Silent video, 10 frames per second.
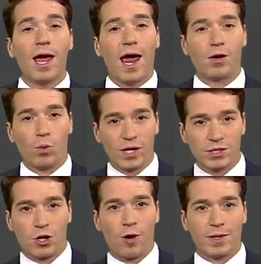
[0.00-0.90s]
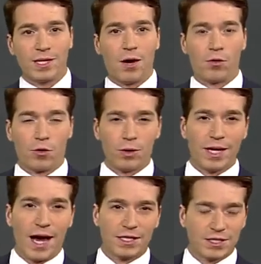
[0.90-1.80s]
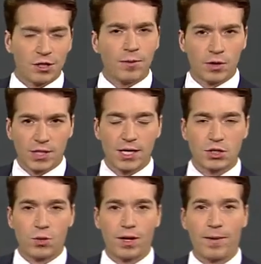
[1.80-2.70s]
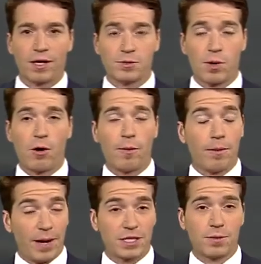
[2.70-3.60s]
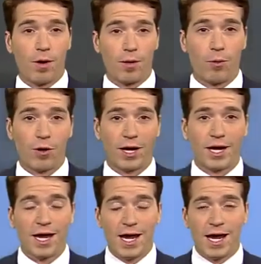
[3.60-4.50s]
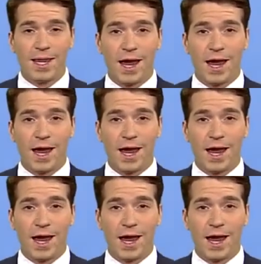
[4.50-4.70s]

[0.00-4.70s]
and winds calming down early on still about 10 to 20 miles per hour but by tomorrow morning in